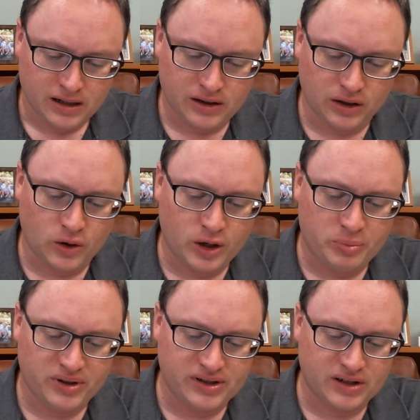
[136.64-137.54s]
The
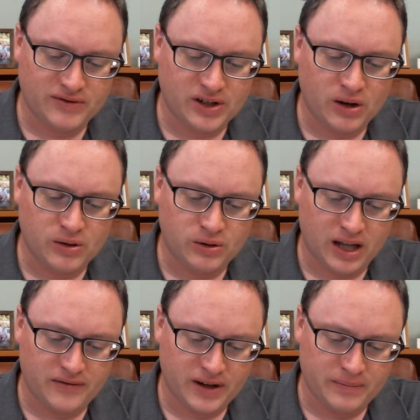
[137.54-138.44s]
Lord preserves all who
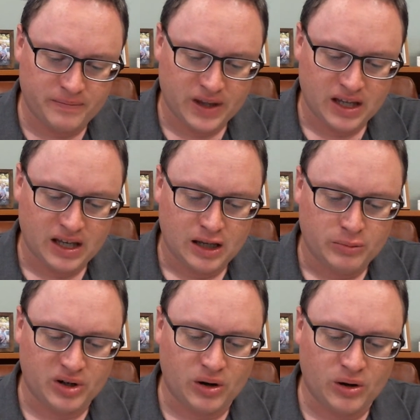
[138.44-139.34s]
love him,
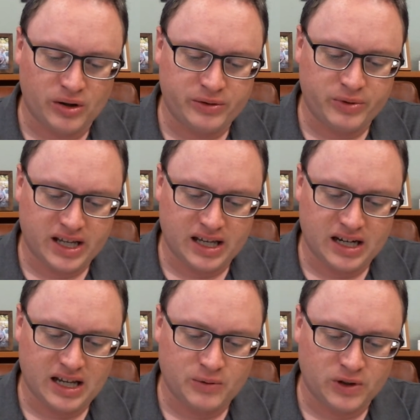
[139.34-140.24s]
but all the wicked
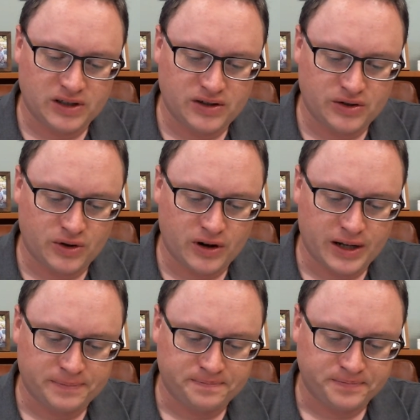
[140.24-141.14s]
he will destroy.
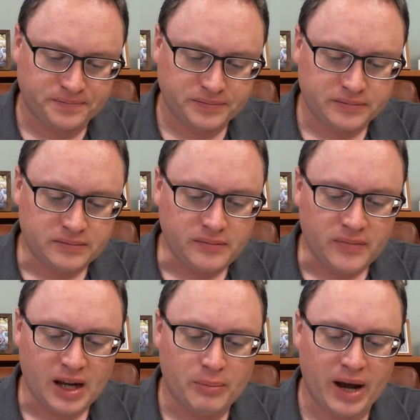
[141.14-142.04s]

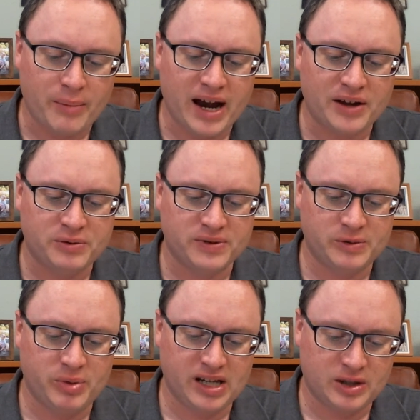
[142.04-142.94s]
My mouth will
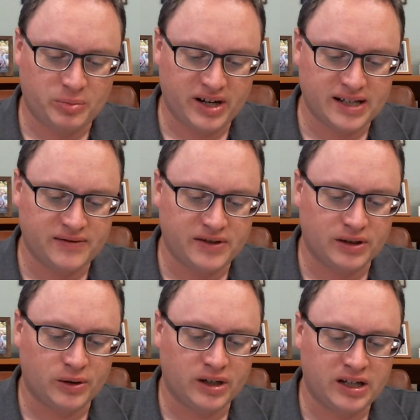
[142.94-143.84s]
speak the praise of the
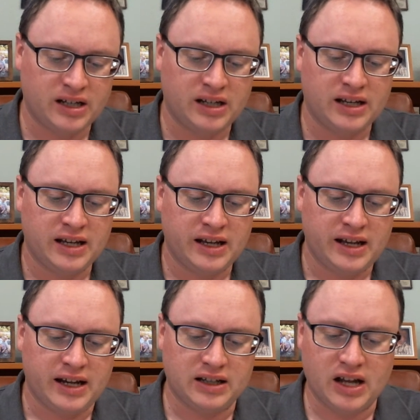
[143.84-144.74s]
Lord,
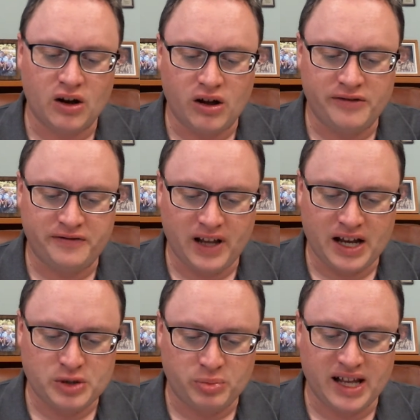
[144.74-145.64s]
and let all
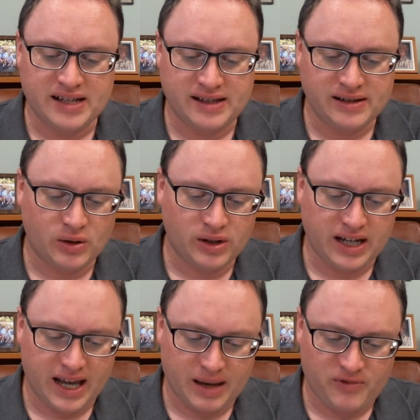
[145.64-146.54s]
flesh bless his holy
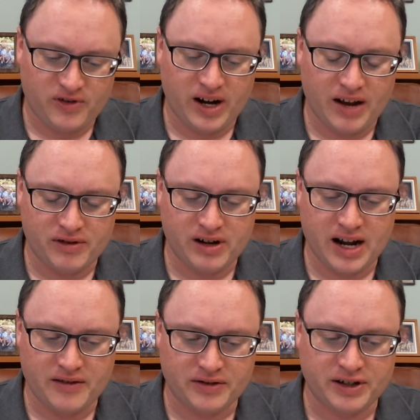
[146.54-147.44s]
name forever
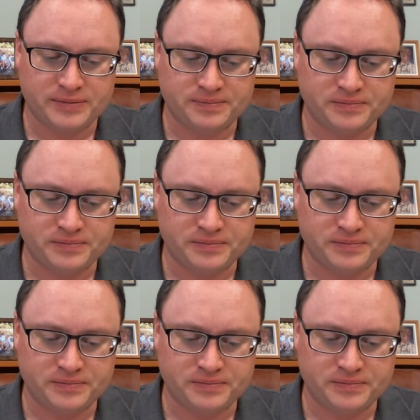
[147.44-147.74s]
and ever.